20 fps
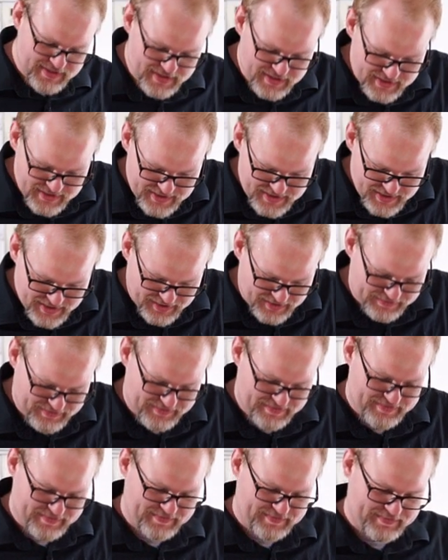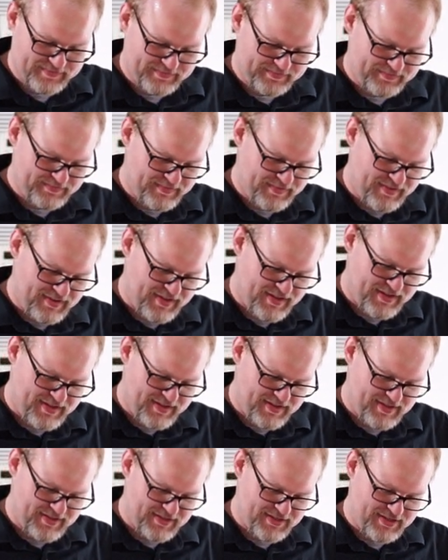is good stuff.
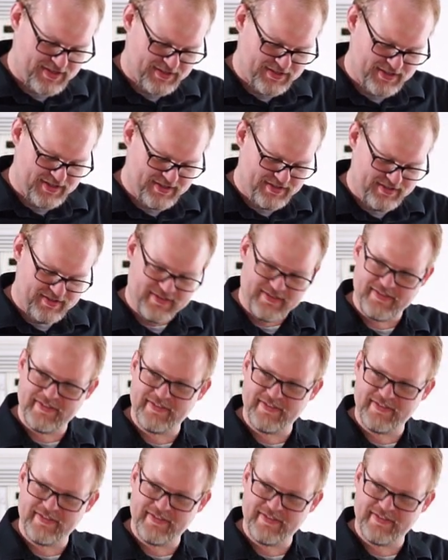And stir it.